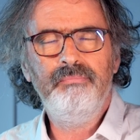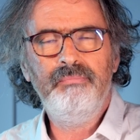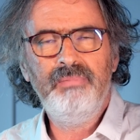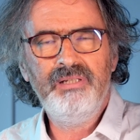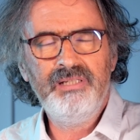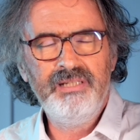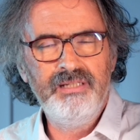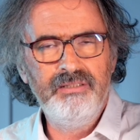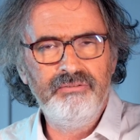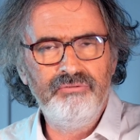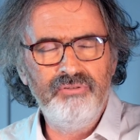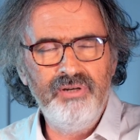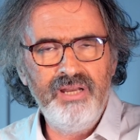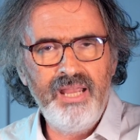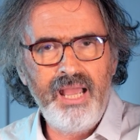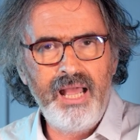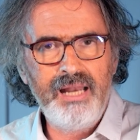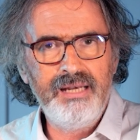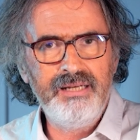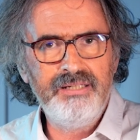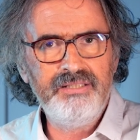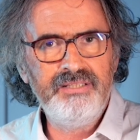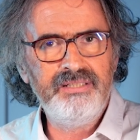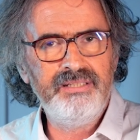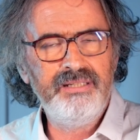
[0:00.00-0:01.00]
but in
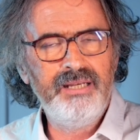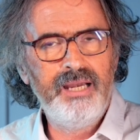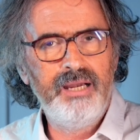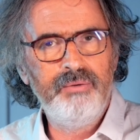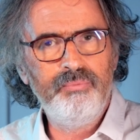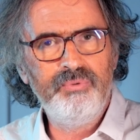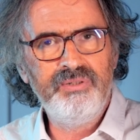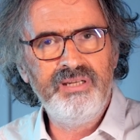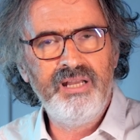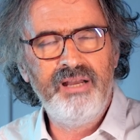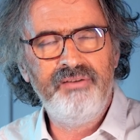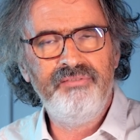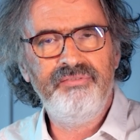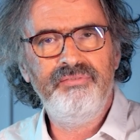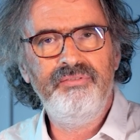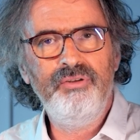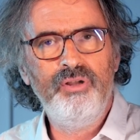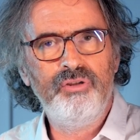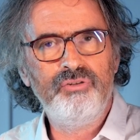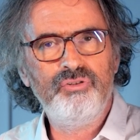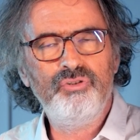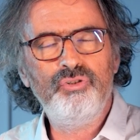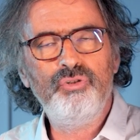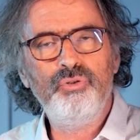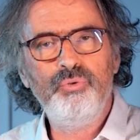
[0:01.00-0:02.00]
reality I would have
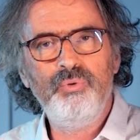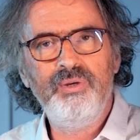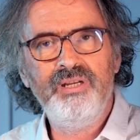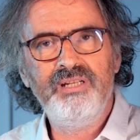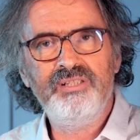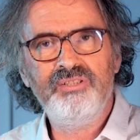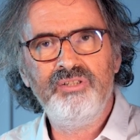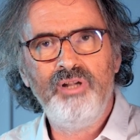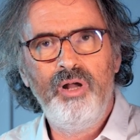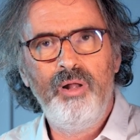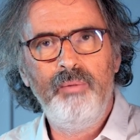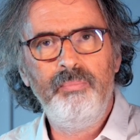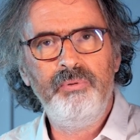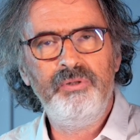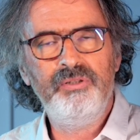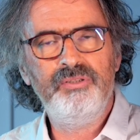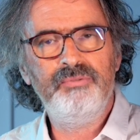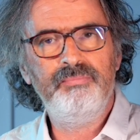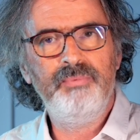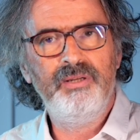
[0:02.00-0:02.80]
not two examples,